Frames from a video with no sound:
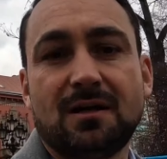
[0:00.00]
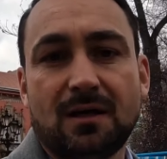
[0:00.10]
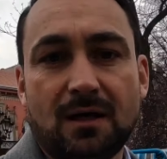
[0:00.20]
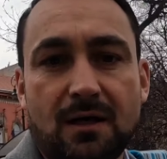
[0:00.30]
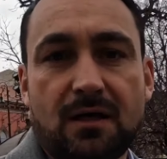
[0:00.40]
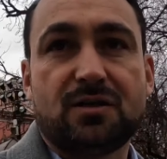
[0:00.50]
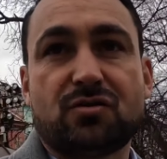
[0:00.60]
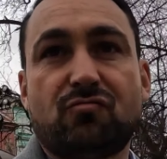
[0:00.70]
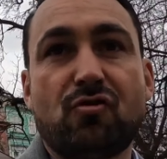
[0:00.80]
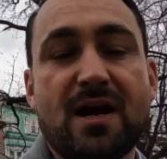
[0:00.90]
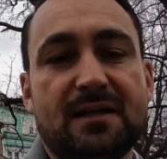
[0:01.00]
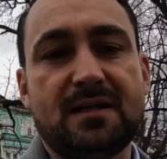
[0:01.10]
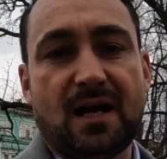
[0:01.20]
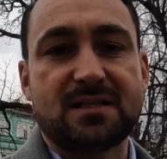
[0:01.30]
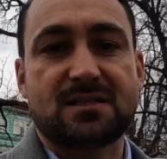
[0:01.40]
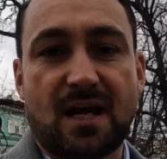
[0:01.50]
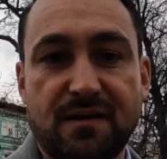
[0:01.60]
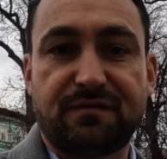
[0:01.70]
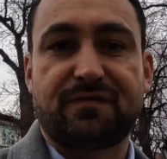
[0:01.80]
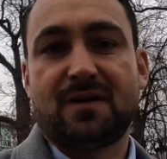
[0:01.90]
There's a really nice,
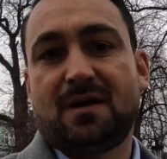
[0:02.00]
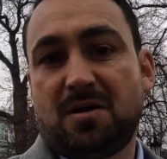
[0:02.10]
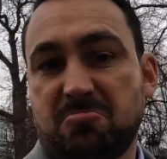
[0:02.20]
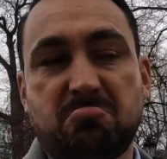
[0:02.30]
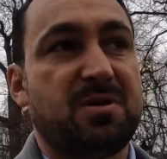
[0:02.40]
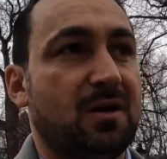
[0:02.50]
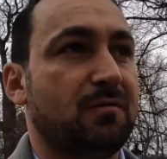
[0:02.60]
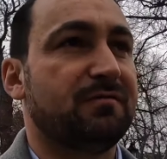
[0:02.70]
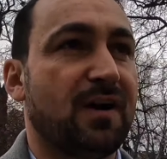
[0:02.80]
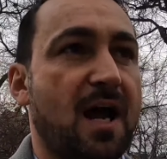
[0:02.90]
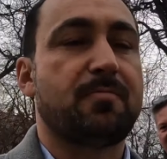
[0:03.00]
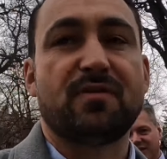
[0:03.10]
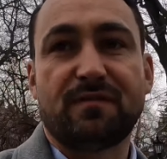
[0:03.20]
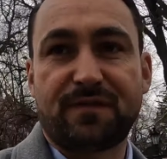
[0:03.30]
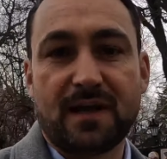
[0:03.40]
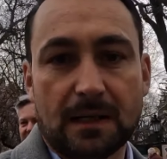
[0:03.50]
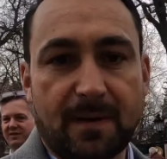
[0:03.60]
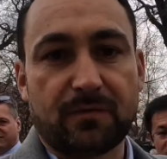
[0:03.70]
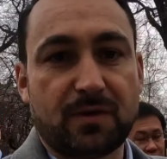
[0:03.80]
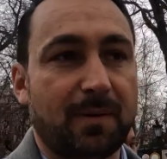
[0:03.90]
safe, you know, vibrant feel
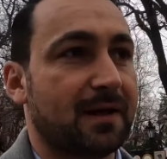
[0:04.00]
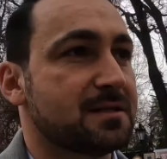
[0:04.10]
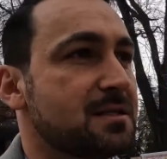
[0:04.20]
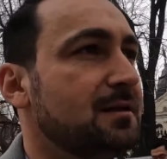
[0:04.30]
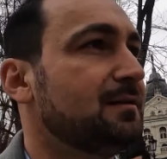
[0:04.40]
about the place.